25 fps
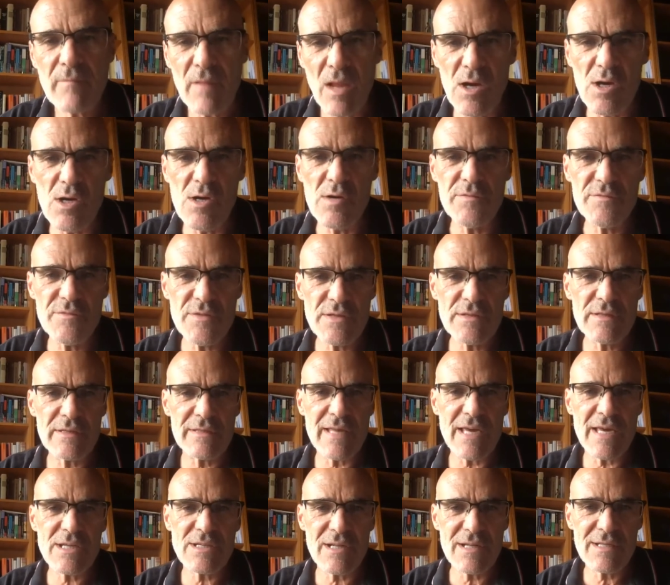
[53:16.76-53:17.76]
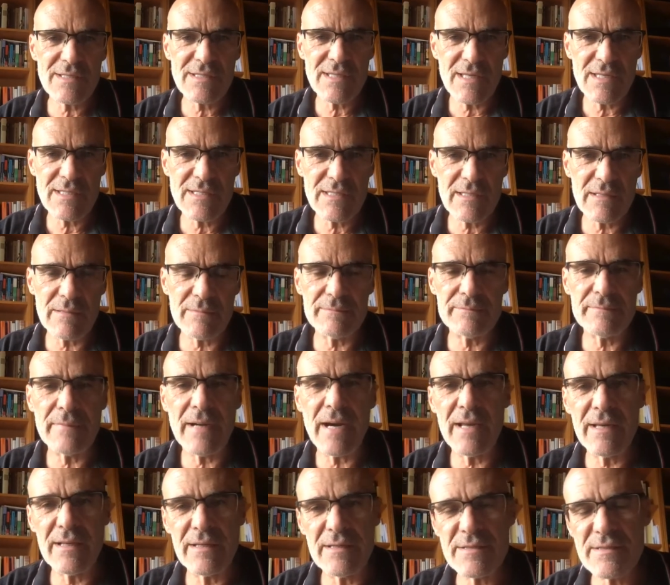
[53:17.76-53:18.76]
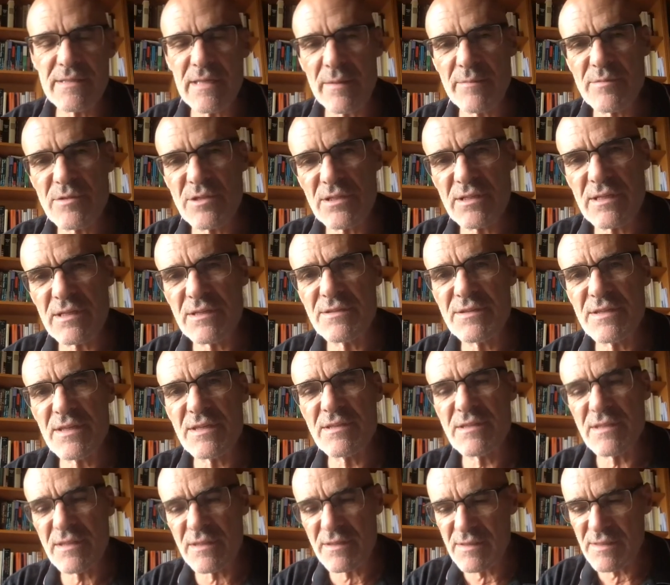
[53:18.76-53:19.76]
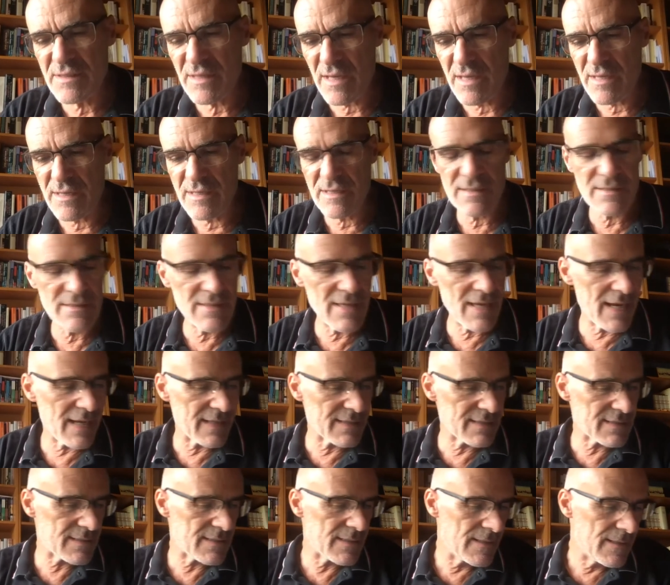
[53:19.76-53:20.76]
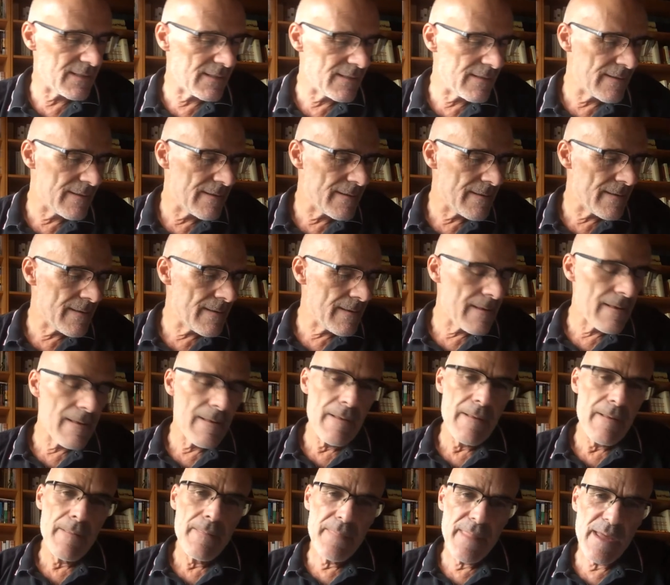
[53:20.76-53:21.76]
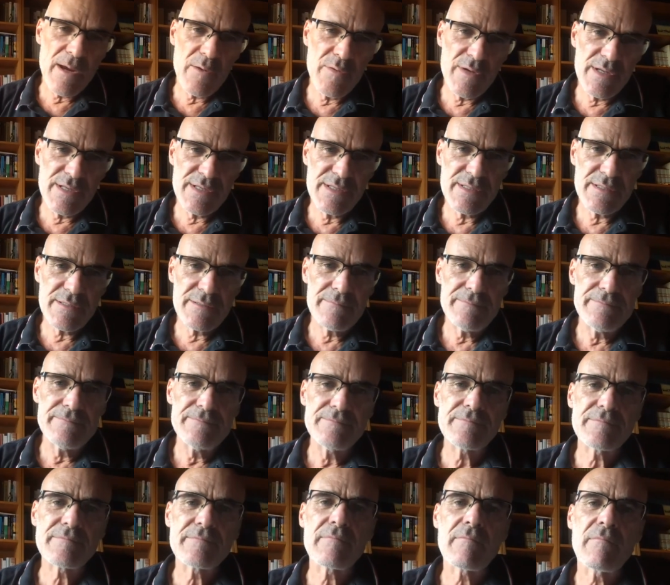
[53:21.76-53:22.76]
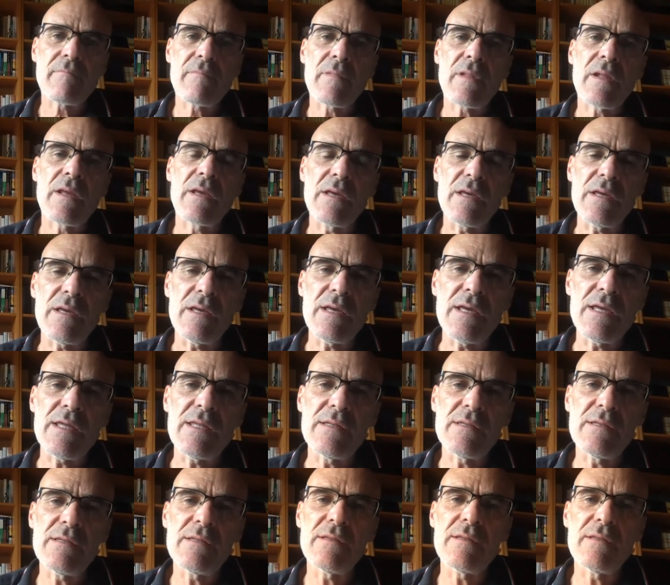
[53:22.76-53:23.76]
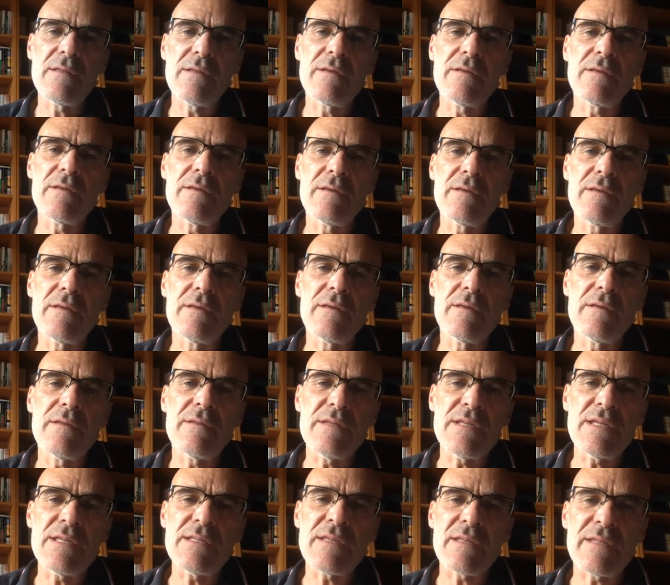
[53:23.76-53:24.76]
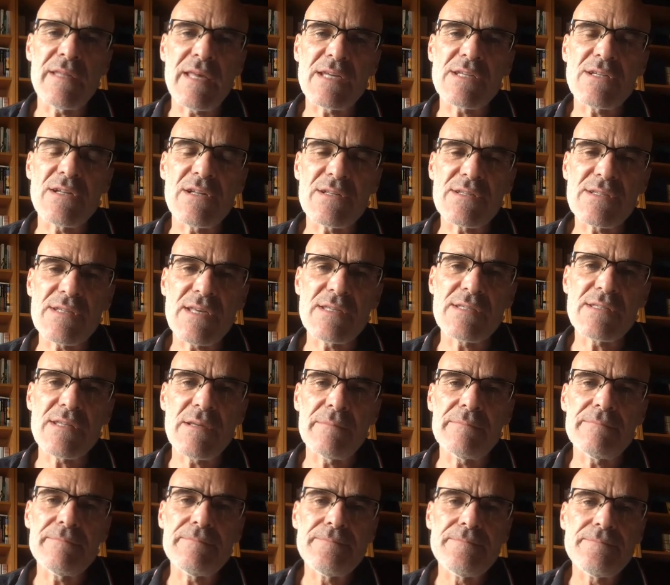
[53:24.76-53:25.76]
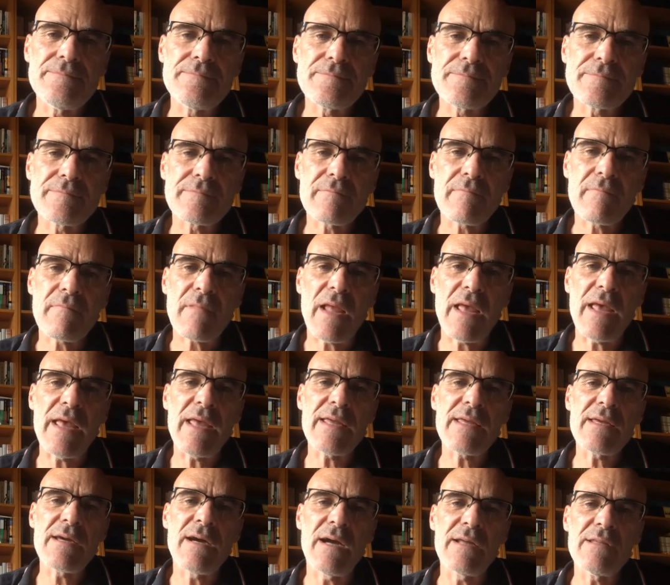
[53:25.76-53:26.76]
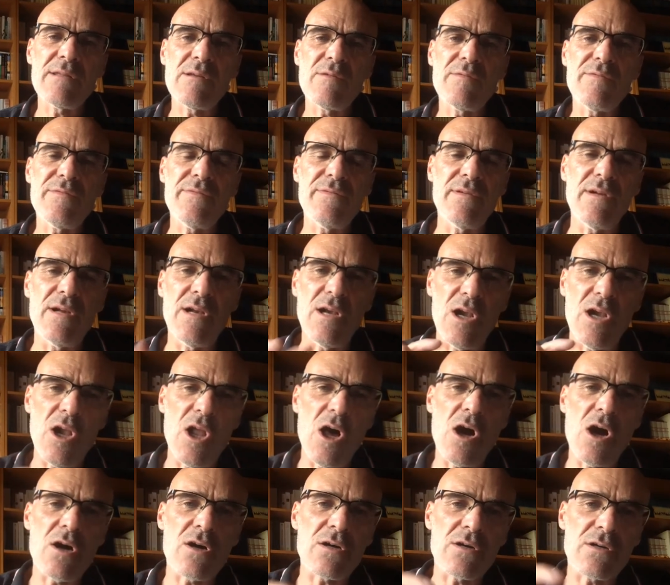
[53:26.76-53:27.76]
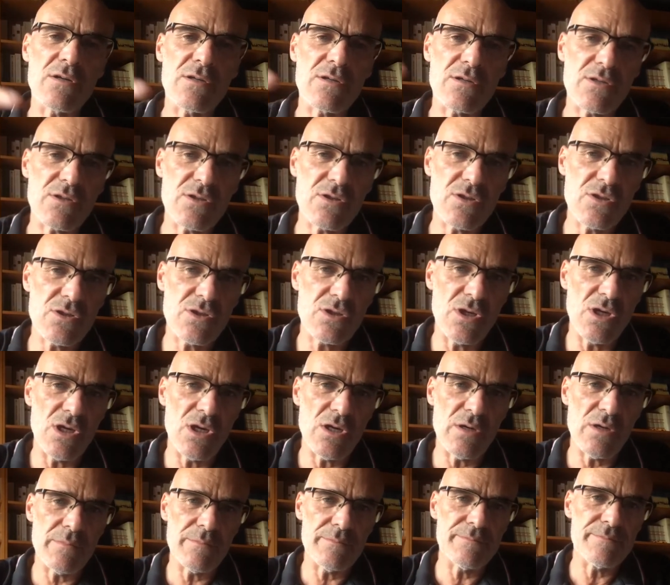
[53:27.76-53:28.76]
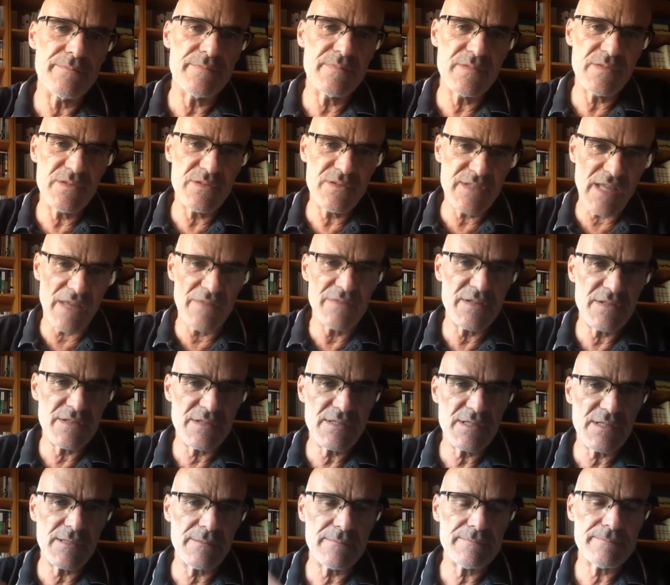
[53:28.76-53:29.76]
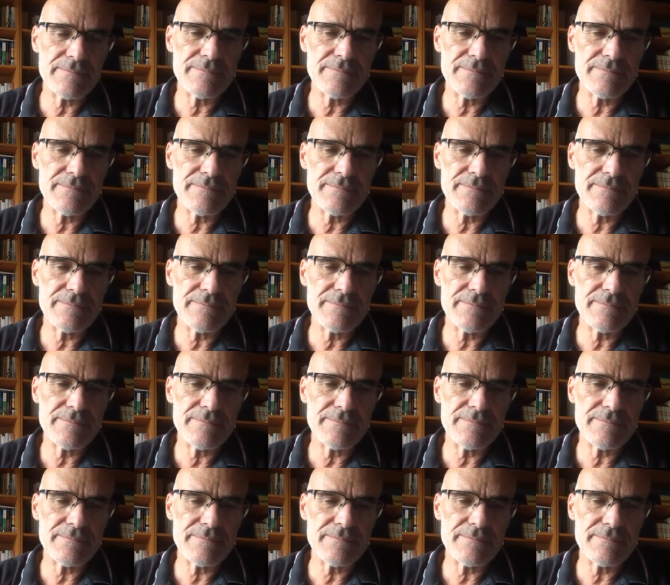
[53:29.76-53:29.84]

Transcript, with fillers: of the international system, my assumption consists in saying that there is in the international system a kind of long term tendency